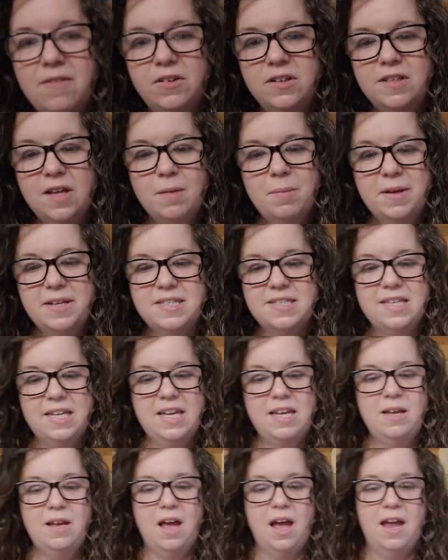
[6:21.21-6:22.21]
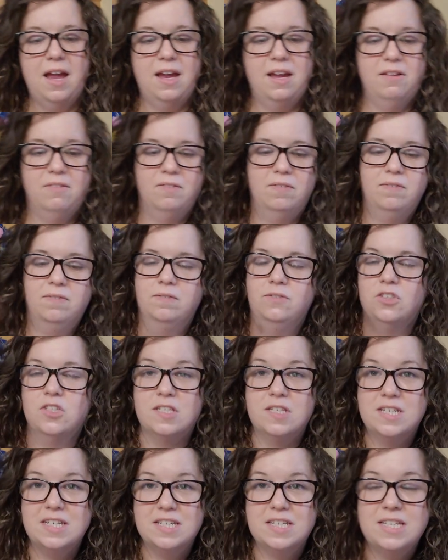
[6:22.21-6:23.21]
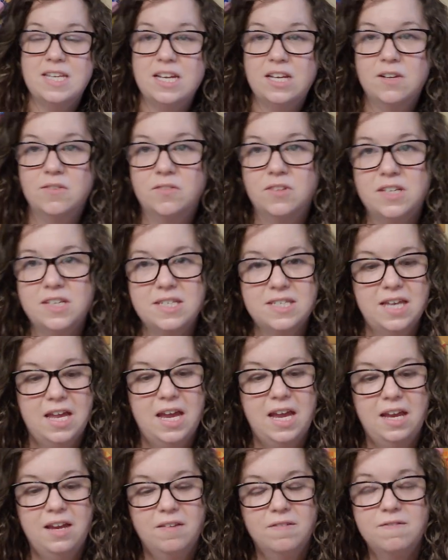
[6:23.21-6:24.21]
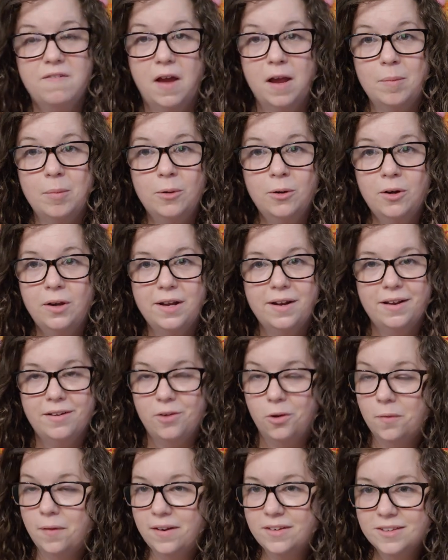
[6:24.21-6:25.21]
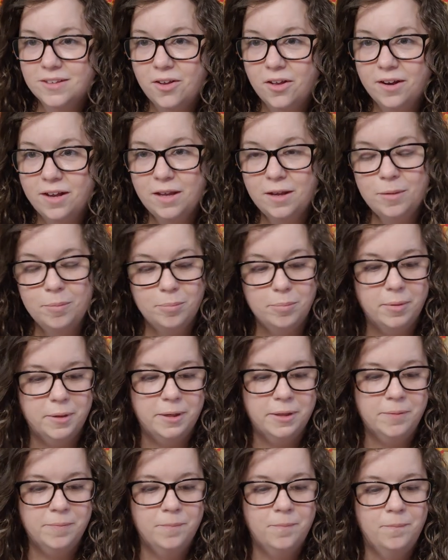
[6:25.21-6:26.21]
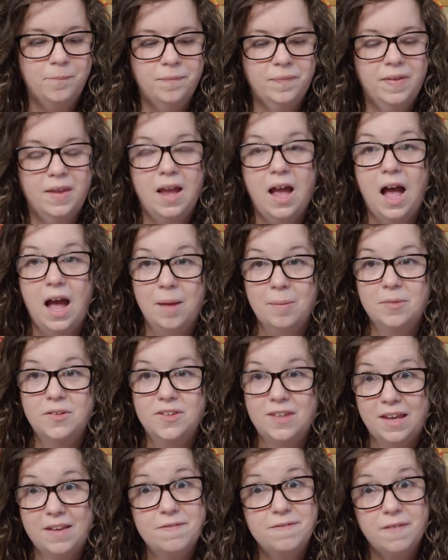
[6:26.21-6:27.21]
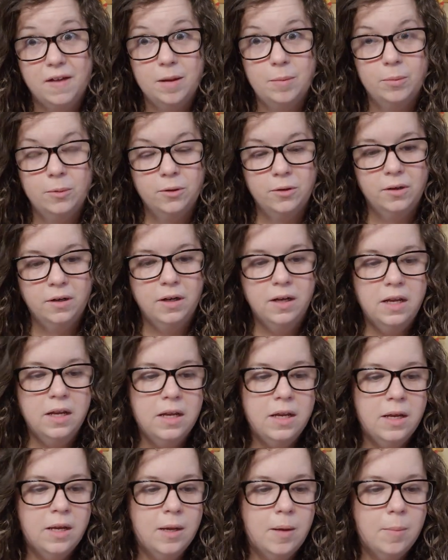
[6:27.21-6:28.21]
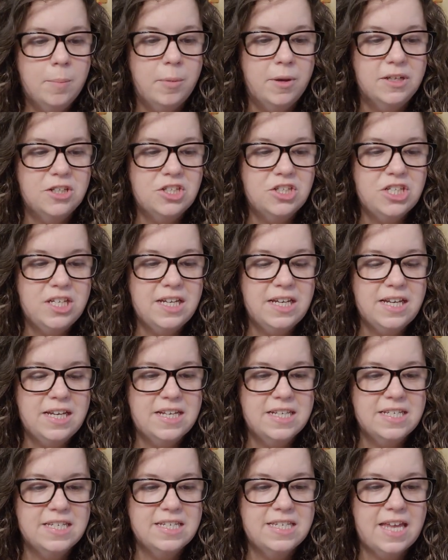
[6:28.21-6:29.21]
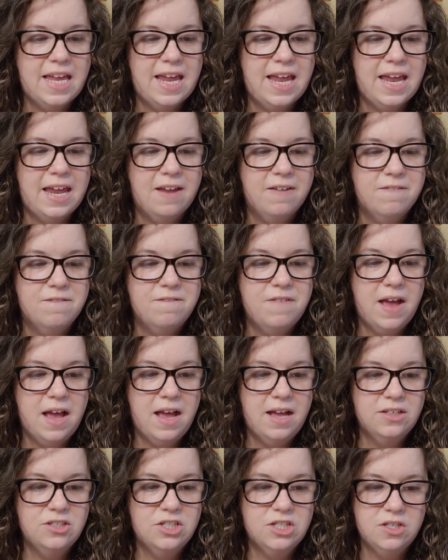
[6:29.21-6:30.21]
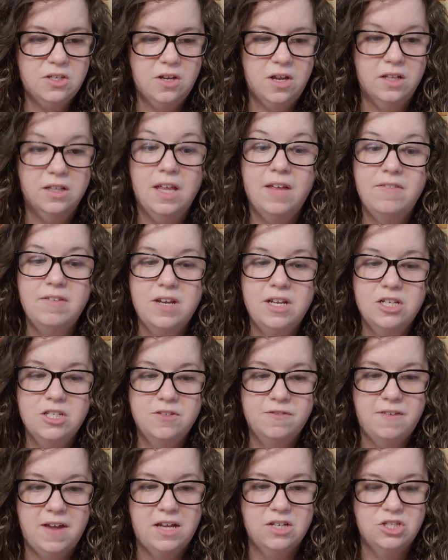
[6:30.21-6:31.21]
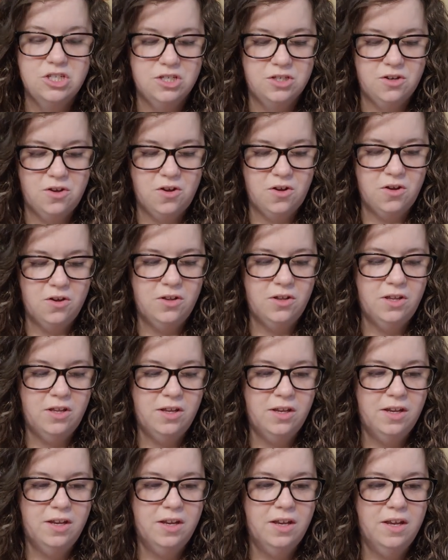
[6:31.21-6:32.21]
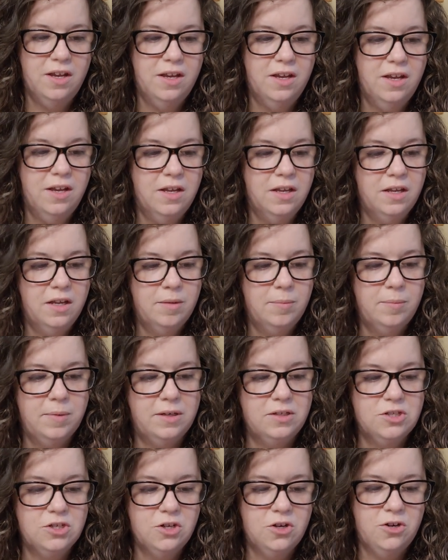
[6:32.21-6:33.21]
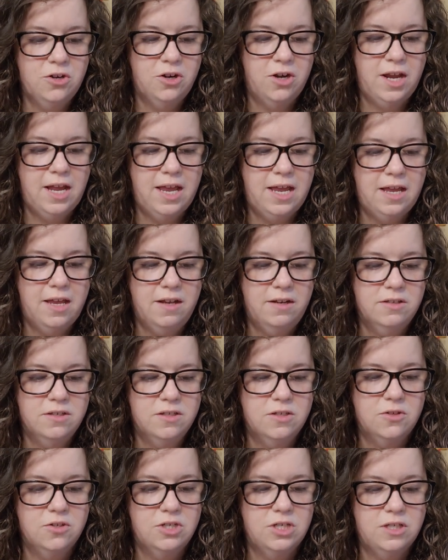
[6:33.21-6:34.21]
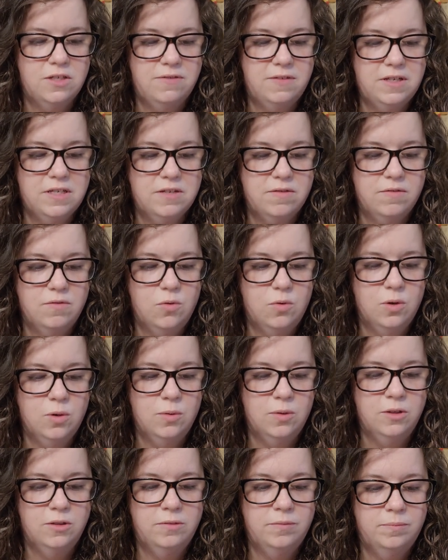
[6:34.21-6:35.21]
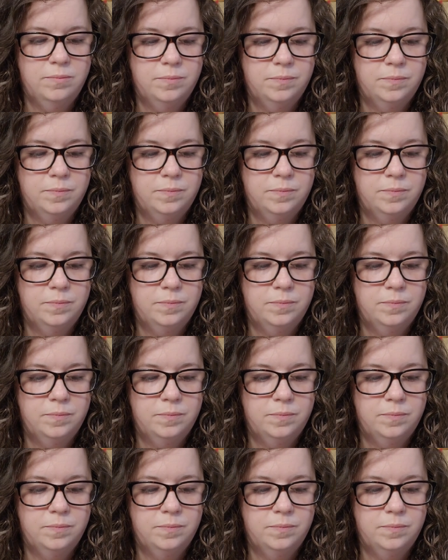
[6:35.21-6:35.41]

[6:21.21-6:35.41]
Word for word: every time I see it, I just instinctively say fiber and I know that's not it, but I say fiber. But she is a fashion, 11 inch fashion doll. Let me turn her head so she's facing forward.